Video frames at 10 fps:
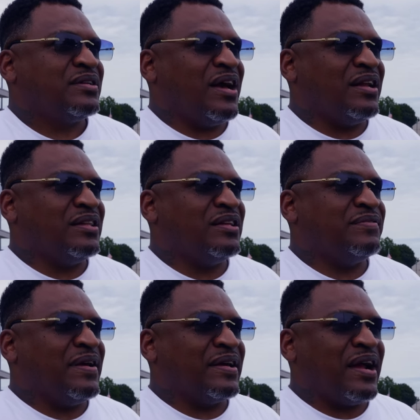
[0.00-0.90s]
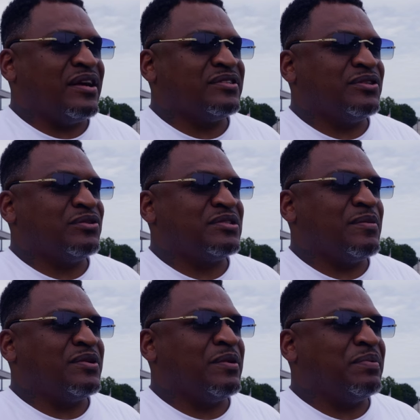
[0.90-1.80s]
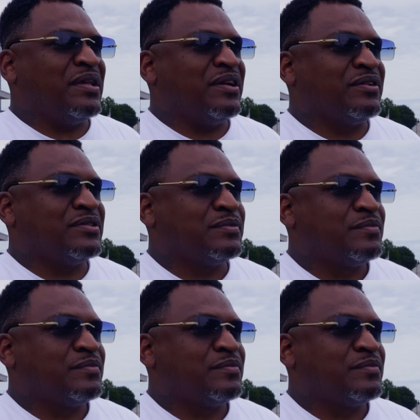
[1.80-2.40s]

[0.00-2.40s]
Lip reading: kind of live vicariously through some of your players